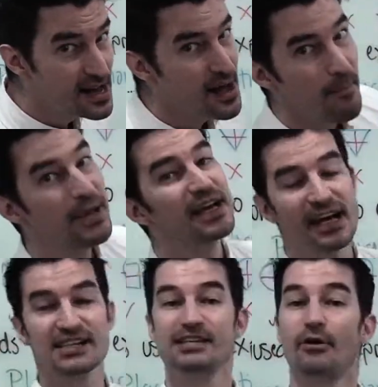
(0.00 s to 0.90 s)

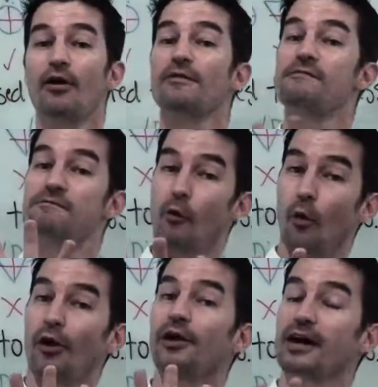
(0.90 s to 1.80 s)
Because there are
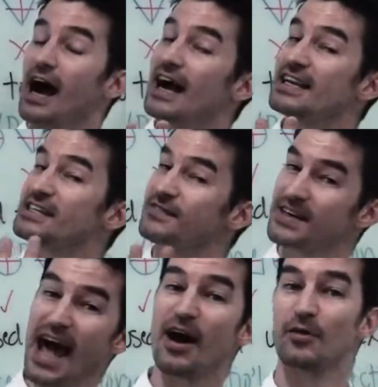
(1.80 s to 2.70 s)
4 kinds of
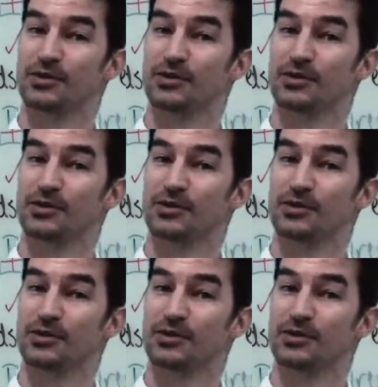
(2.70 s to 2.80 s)
nouns.